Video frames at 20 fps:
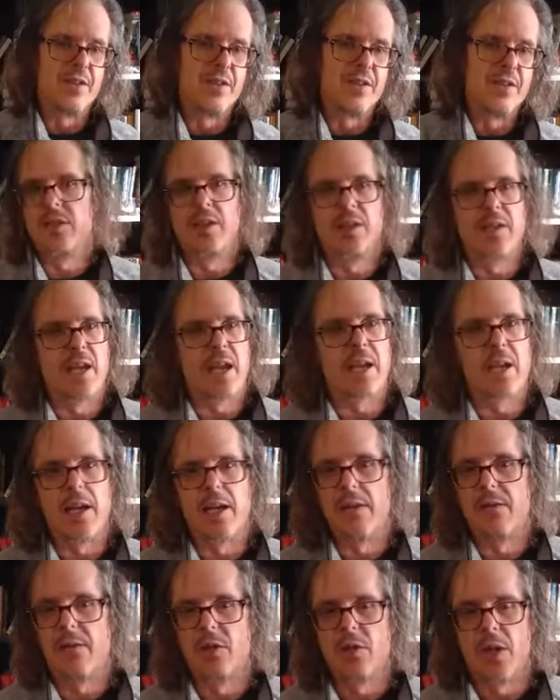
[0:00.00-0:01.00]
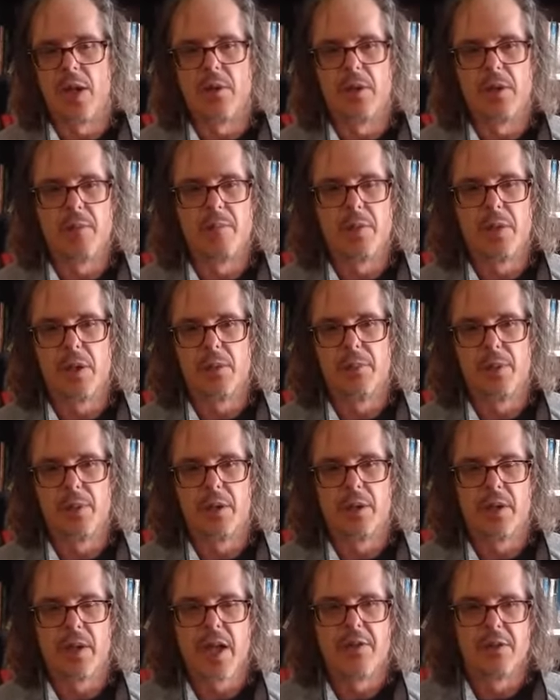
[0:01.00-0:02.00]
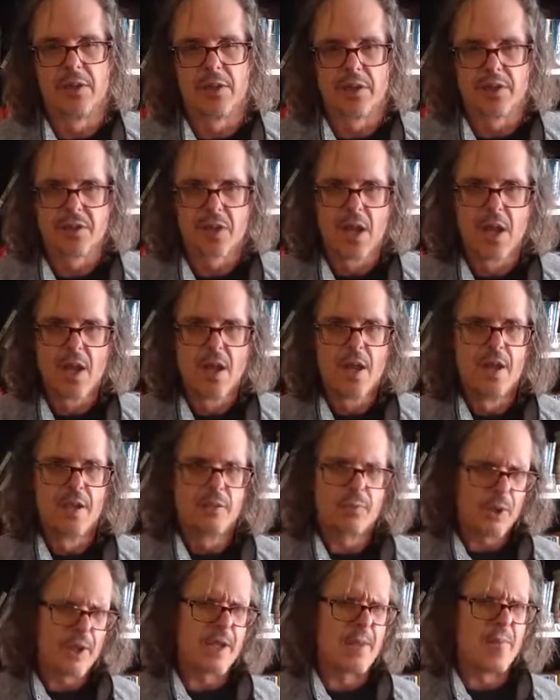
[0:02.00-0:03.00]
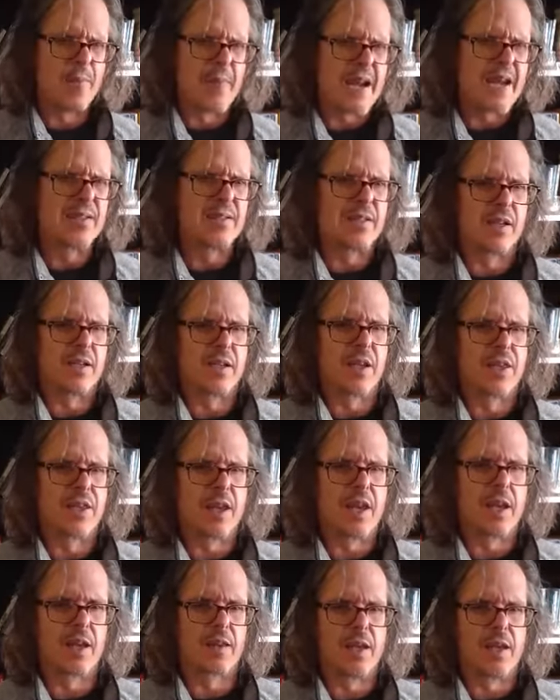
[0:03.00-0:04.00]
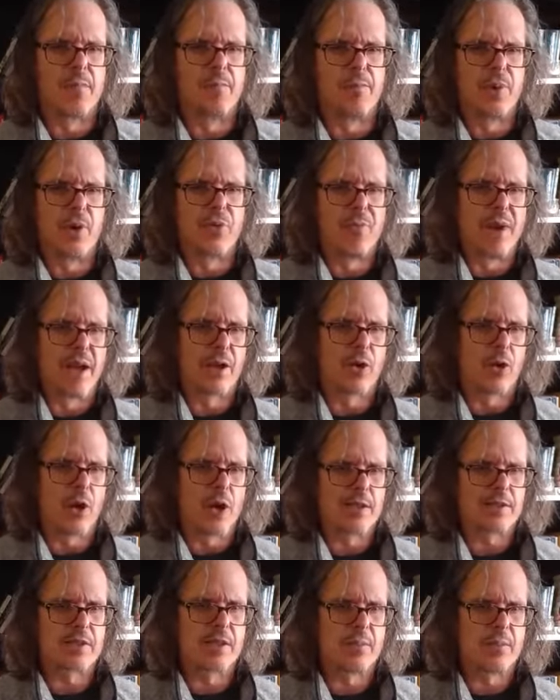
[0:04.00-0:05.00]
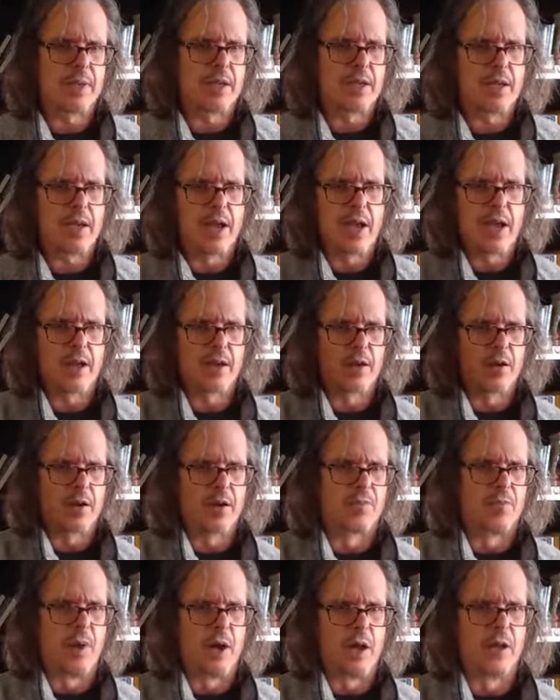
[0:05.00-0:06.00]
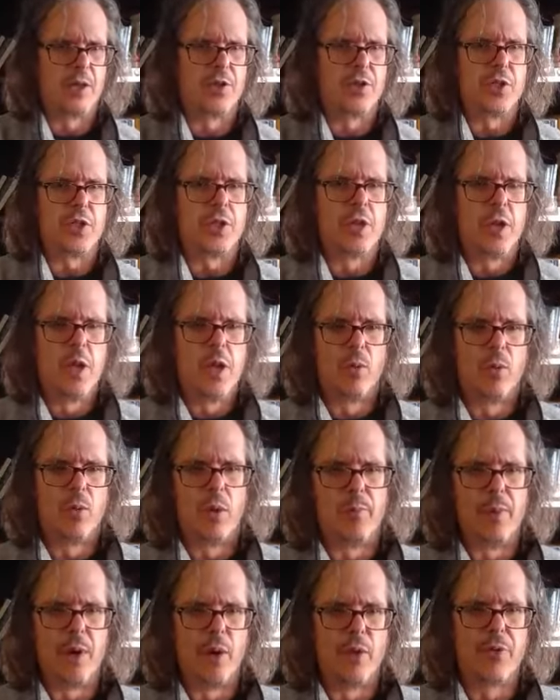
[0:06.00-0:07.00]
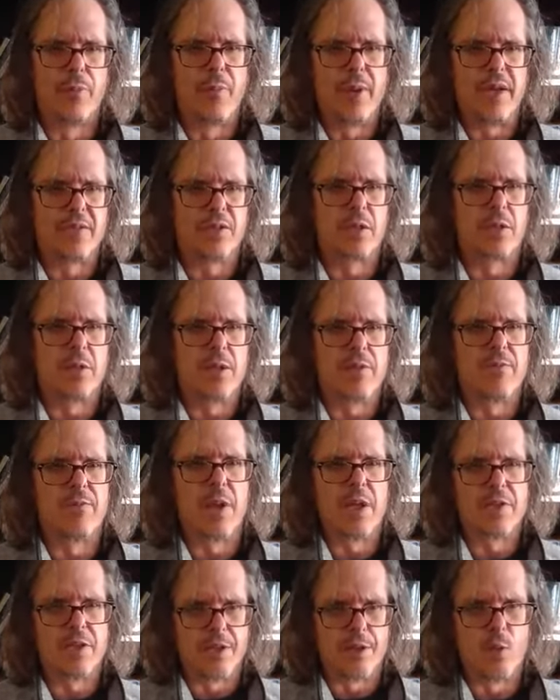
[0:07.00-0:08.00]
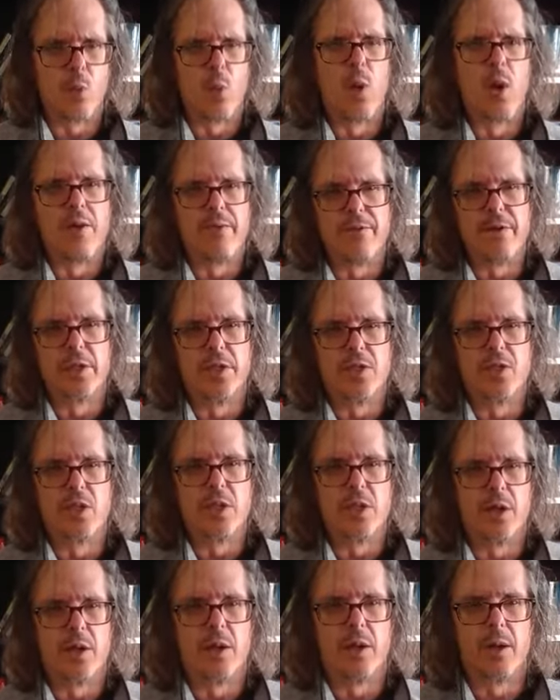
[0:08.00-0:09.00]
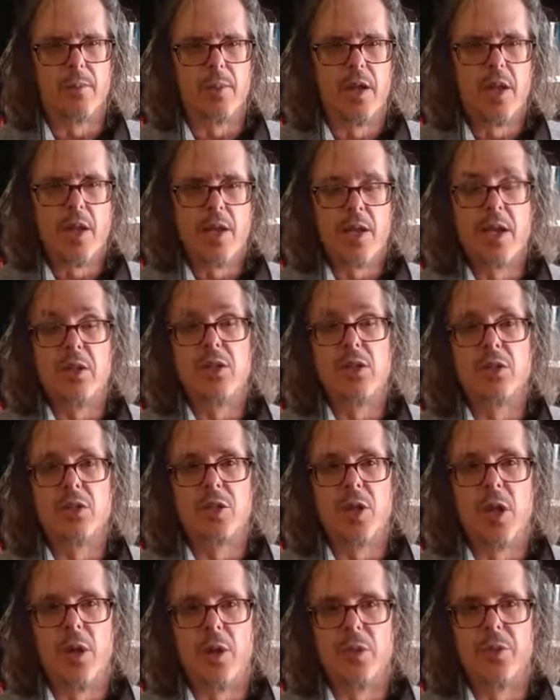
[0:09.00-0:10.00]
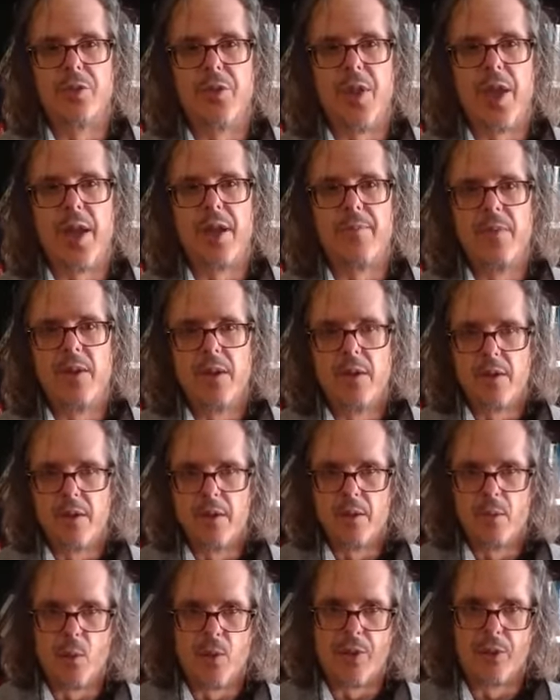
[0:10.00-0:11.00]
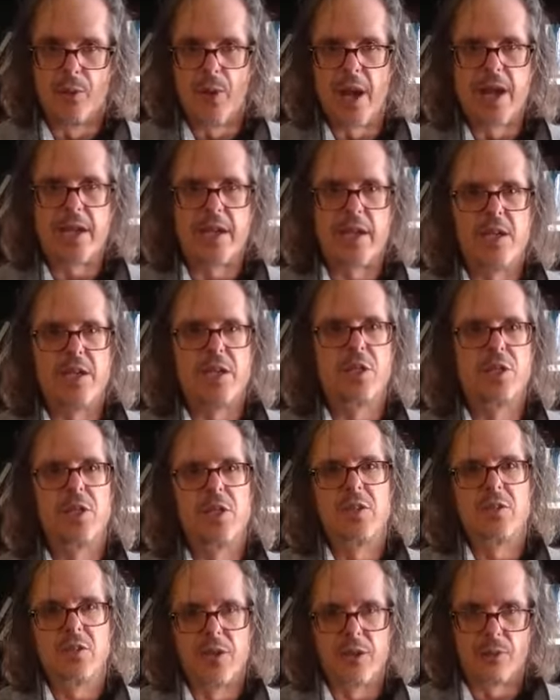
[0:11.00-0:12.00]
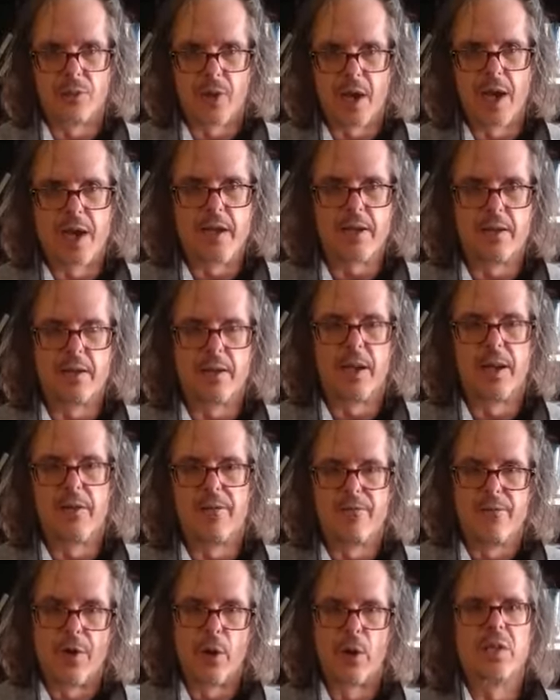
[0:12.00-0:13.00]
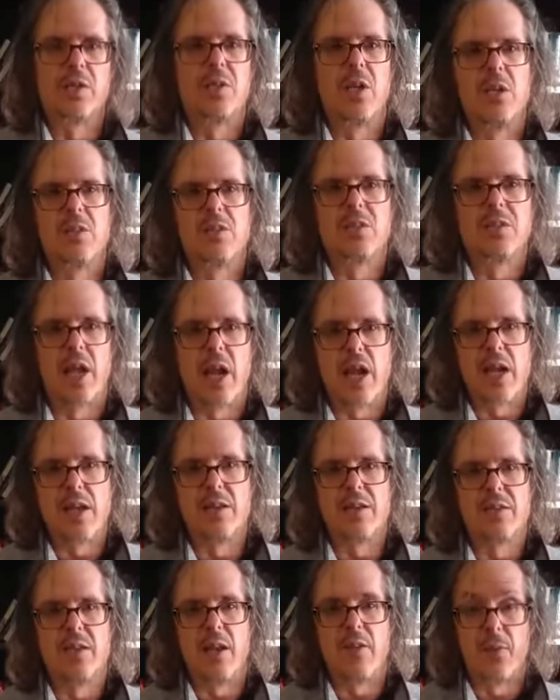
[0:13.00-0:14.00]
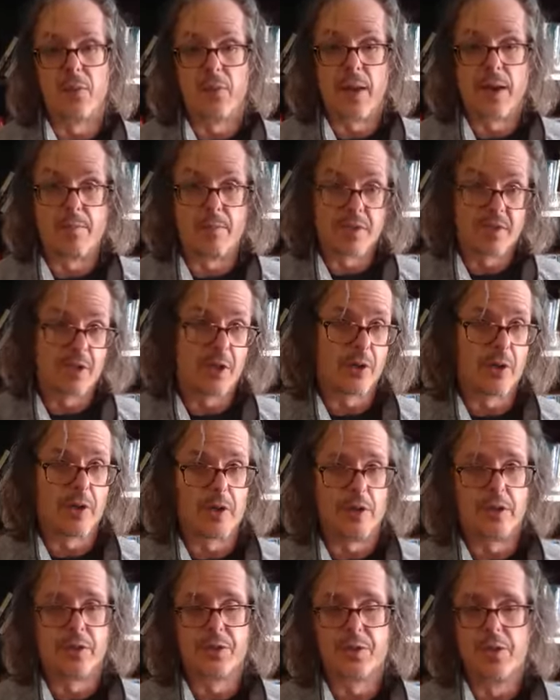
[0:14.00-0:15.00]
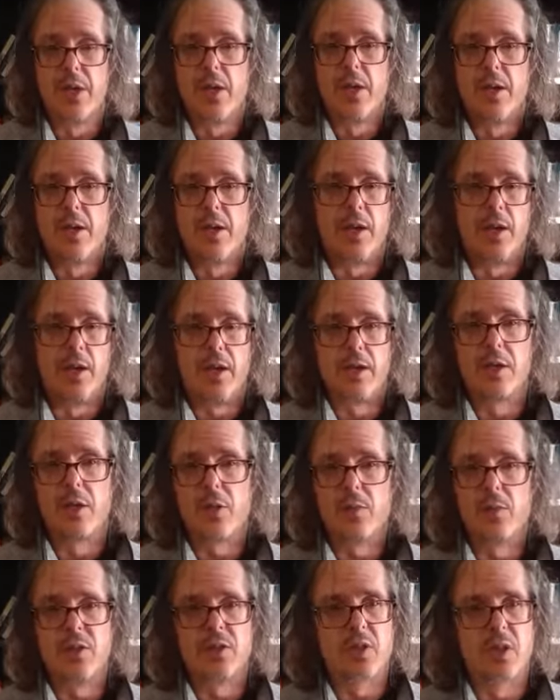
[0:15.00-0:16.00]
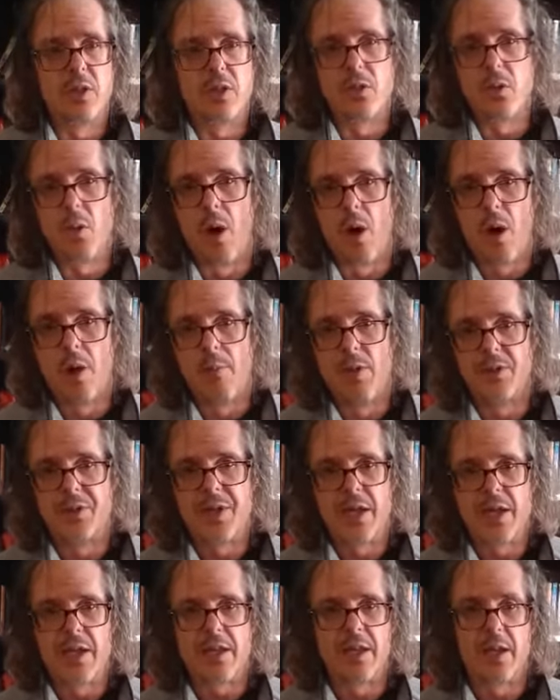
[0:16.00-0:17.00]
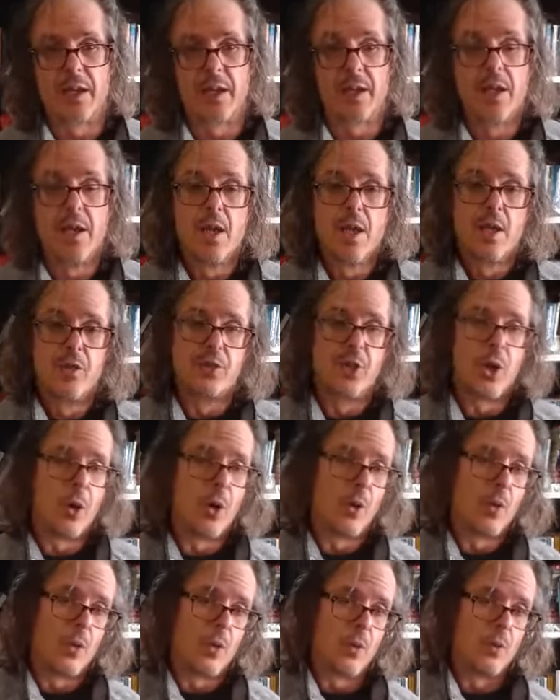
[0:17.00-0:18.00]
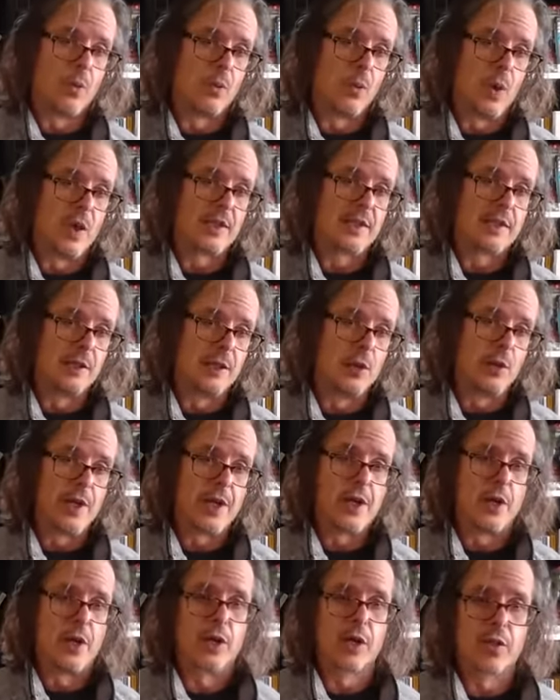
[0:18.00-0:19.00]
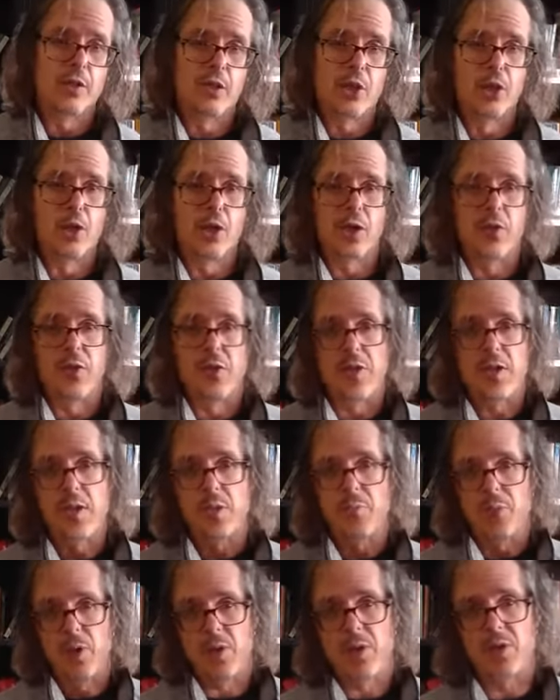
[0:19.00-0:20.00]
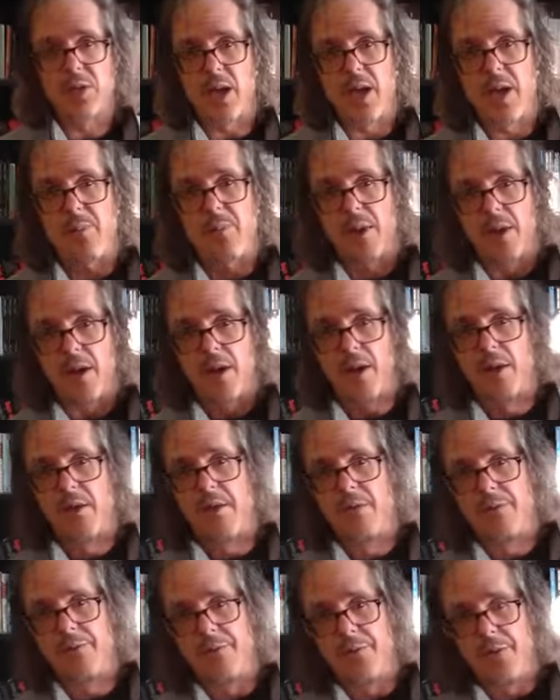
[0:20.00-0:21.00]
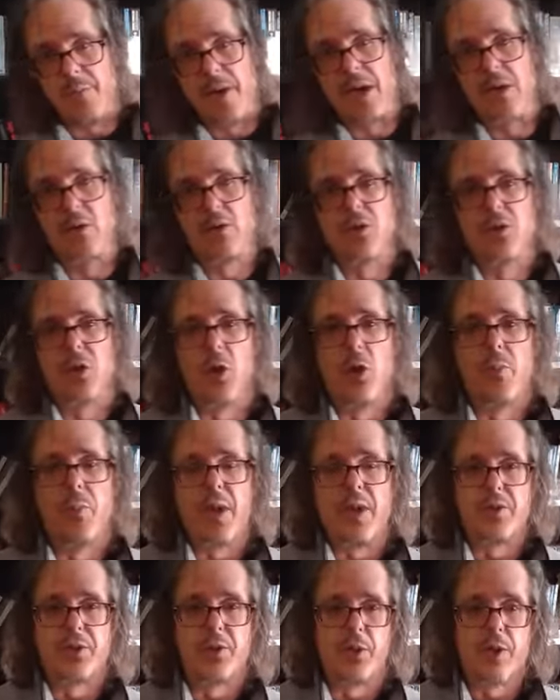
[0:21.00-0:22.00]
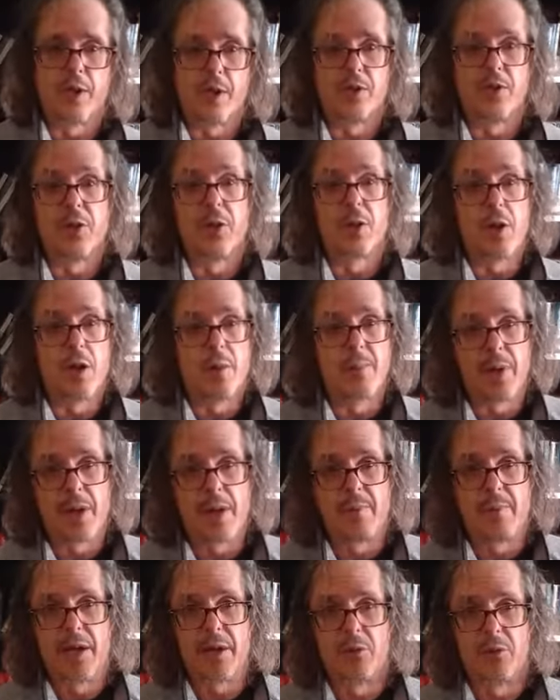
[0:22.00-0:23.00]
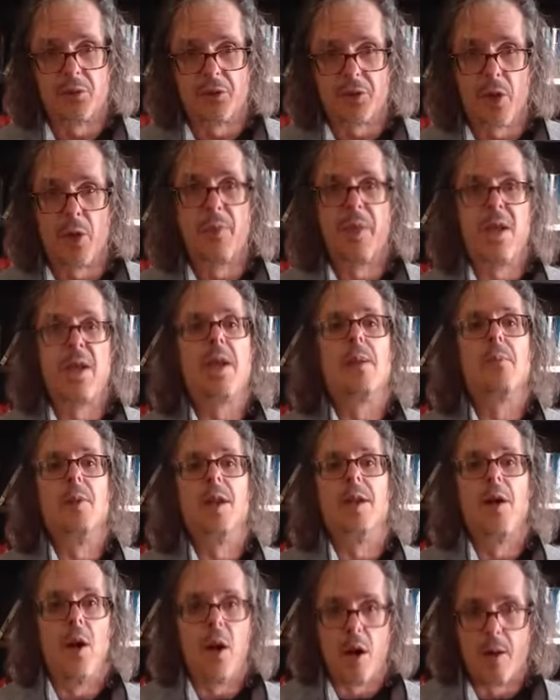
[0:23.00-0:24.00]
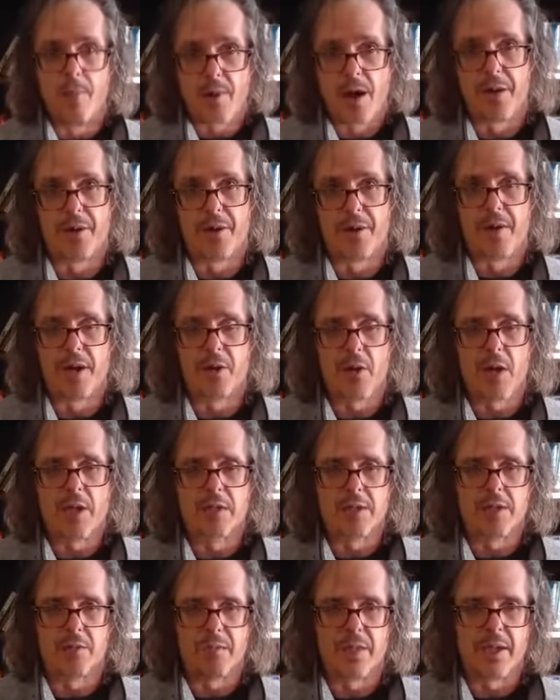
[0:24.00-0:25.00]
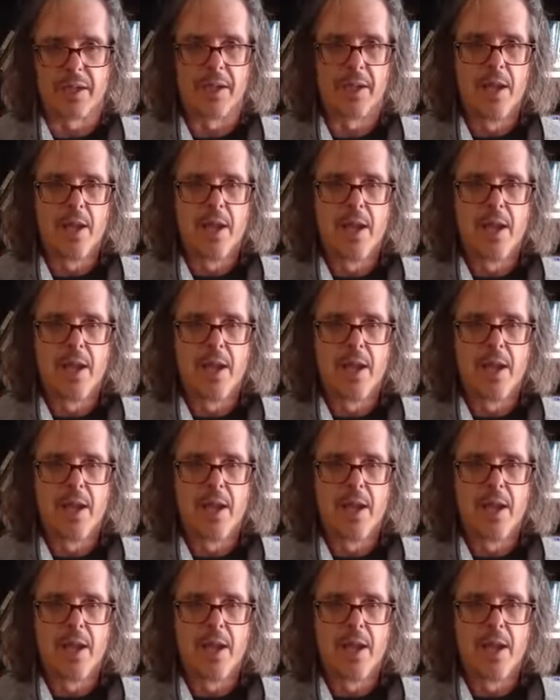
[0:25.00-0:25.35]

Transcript: just a decade of each other in Middelburg, Netherlands. It's pretty amazing to think that both microscopy and cosmology were both basically invented in one village in Europe. It just shows that with the right conditions, the right uh, focus on science, and the right materials, uh, humans can do almost anything. So once Leeuwenhoek took the prototype of the microscope and turned it into the compound microscope, enabling all modern microscopy,